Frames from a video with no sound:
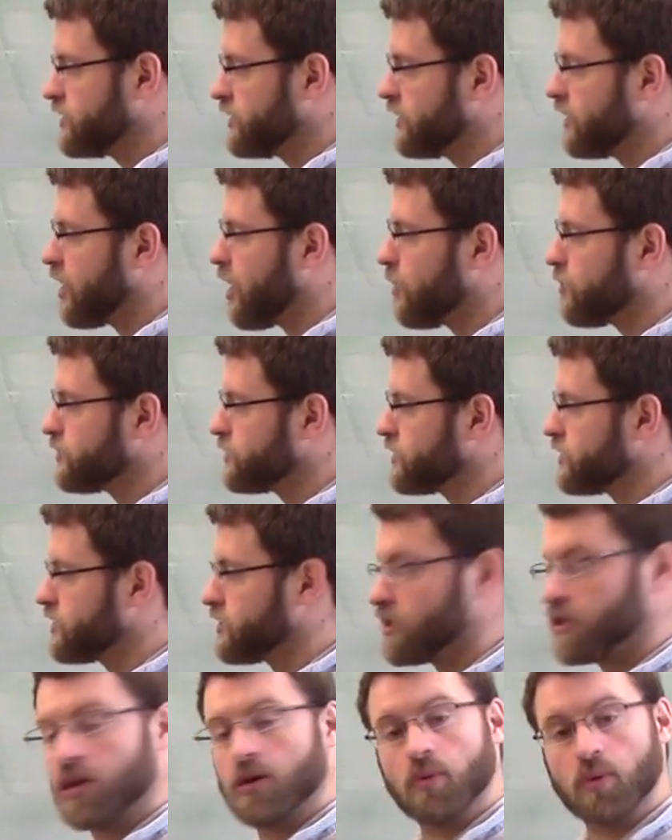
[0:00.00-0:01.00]

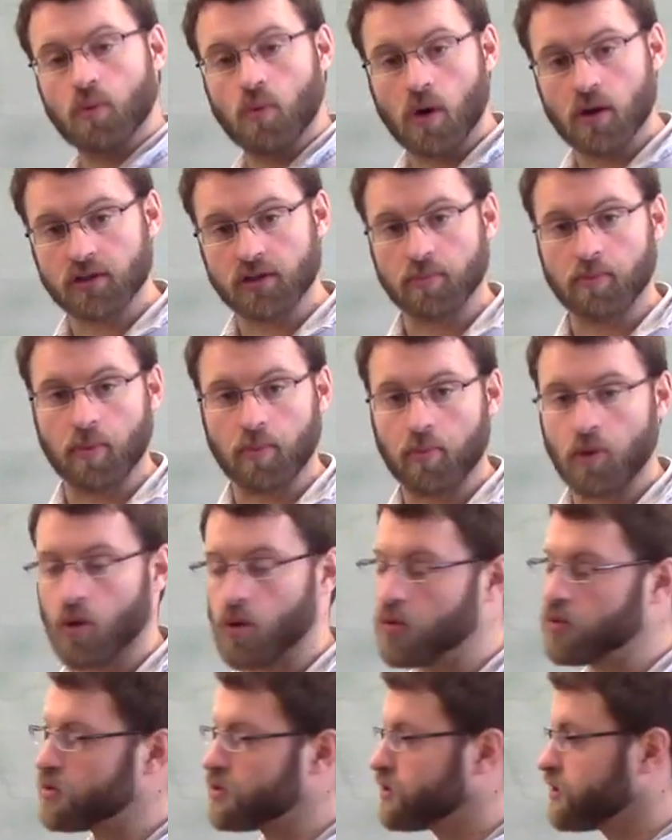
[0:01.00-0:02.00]
decomposition that we want to
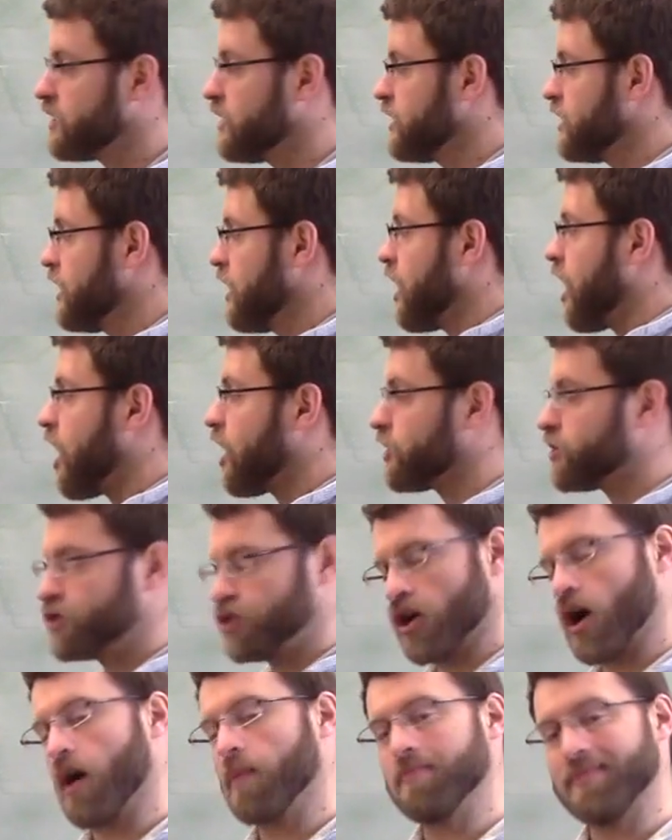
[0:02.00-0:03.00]
propose. Our
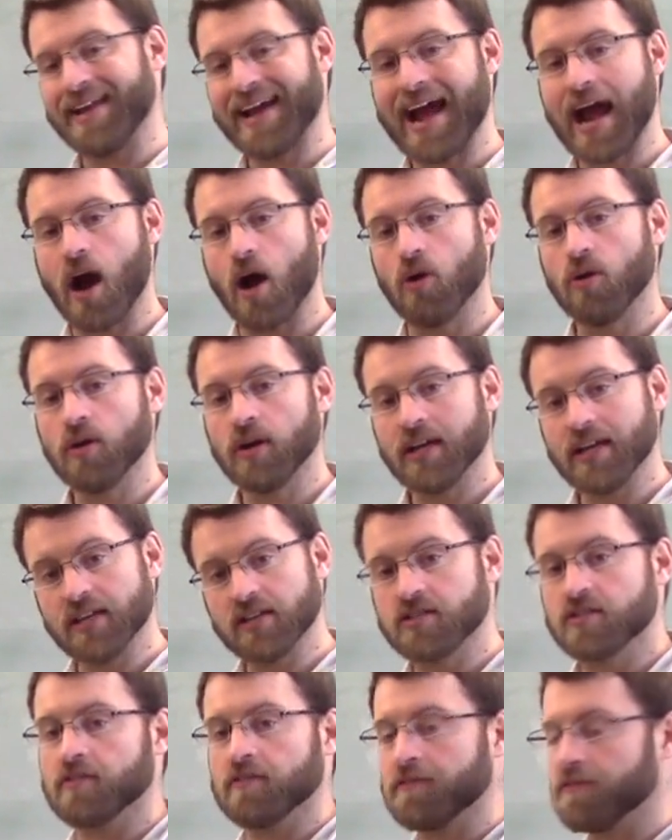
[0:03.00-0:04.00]
job now
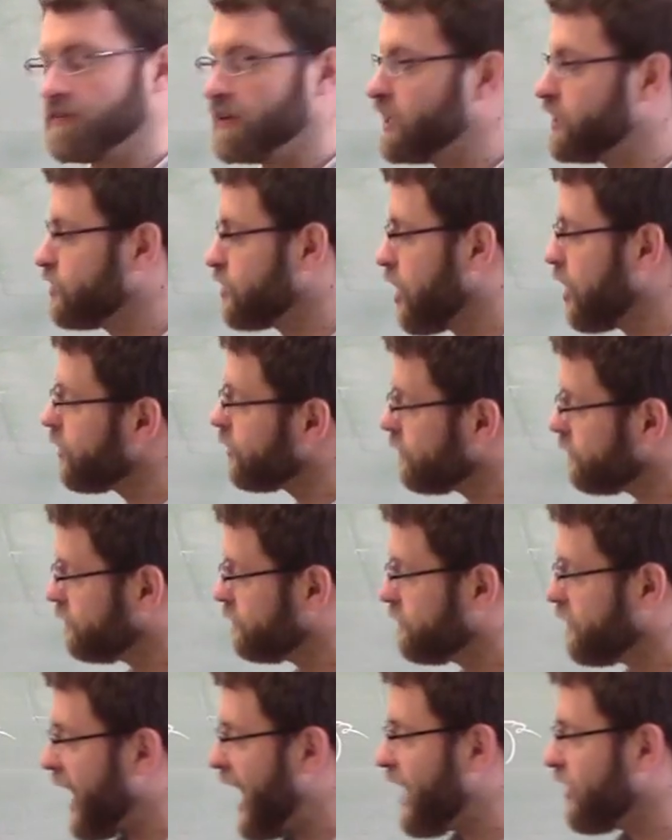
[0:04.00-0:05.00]
is to figure out the
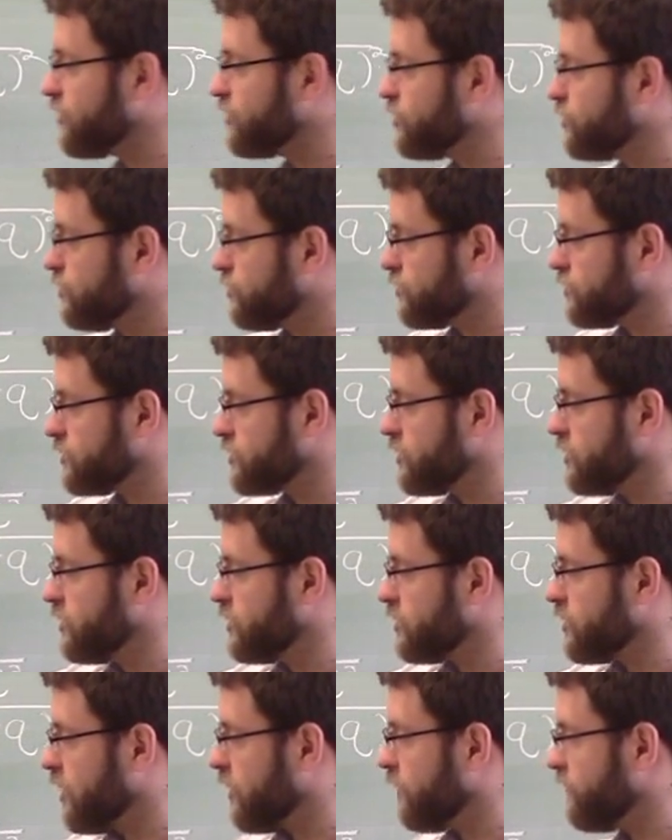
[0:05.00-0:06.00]
values
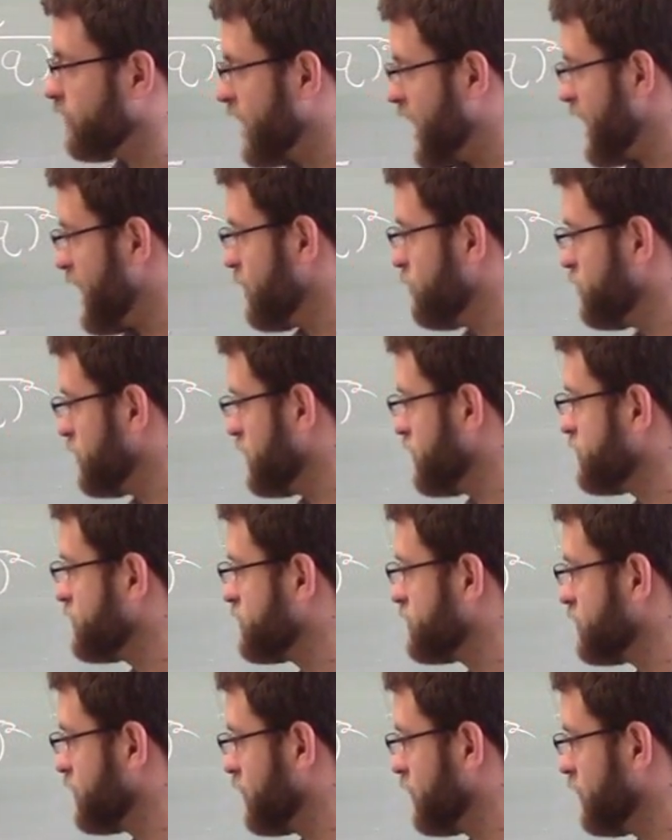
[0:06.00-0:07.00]
of a, b, and
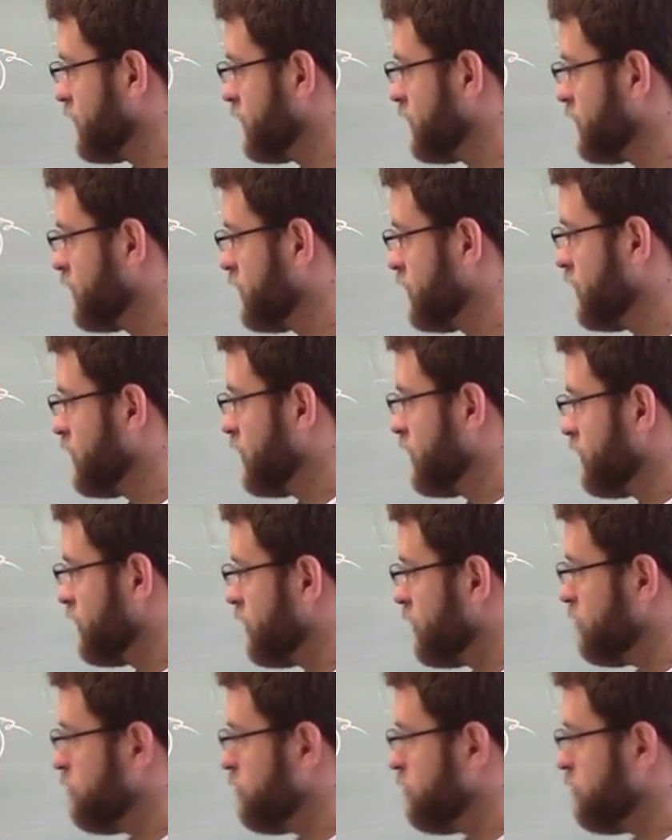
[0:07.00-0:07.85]
c that